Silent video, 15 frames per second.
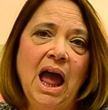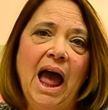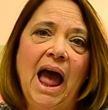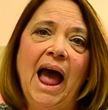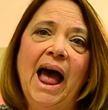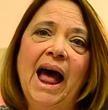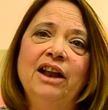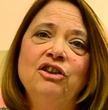
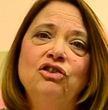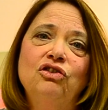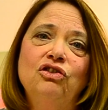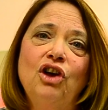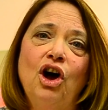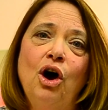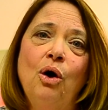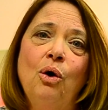And
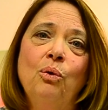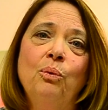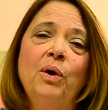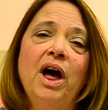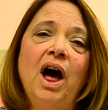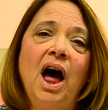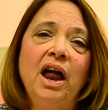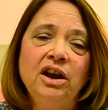so
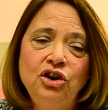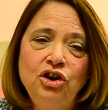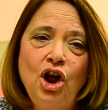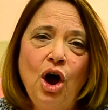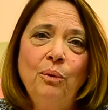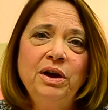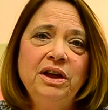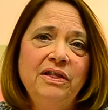
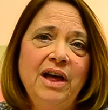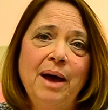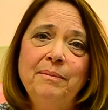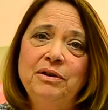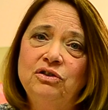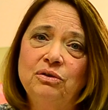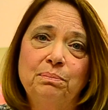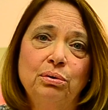knowing them
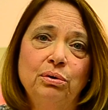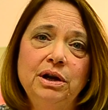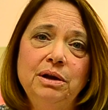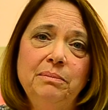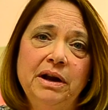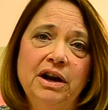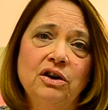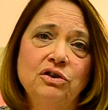as a
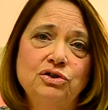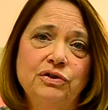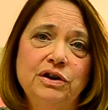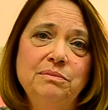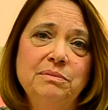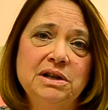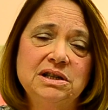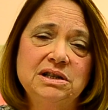premier
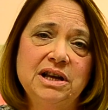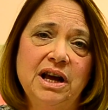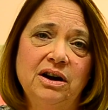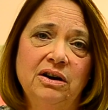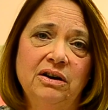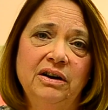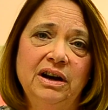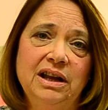treatment
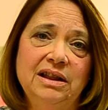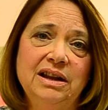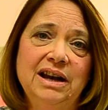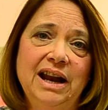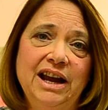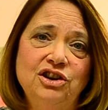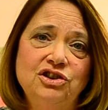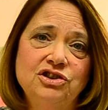center in the
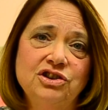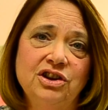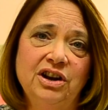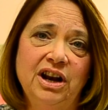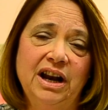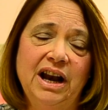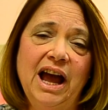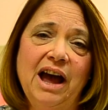nation
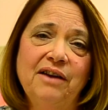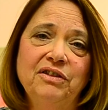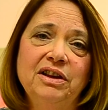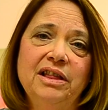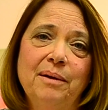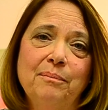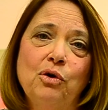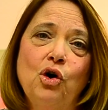and having
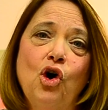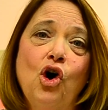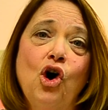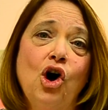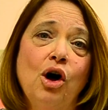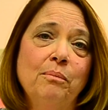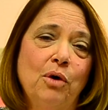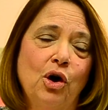them
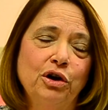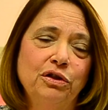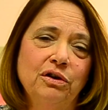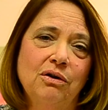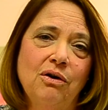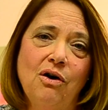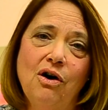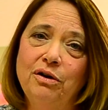call, Martha
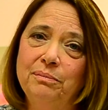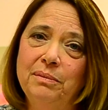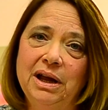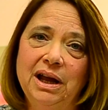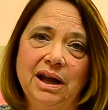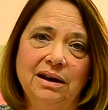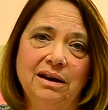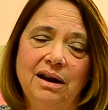called me,
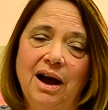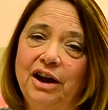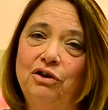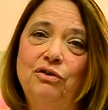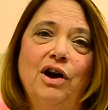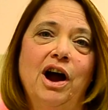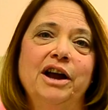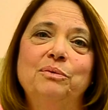and I
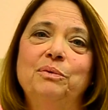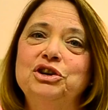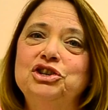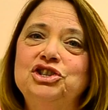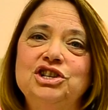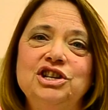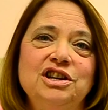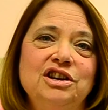cried when
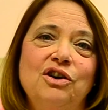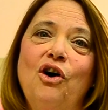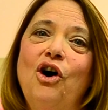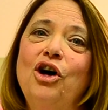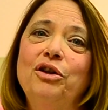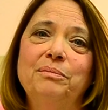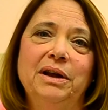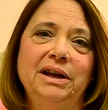she
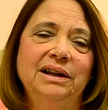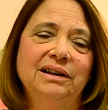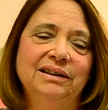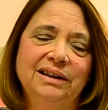called me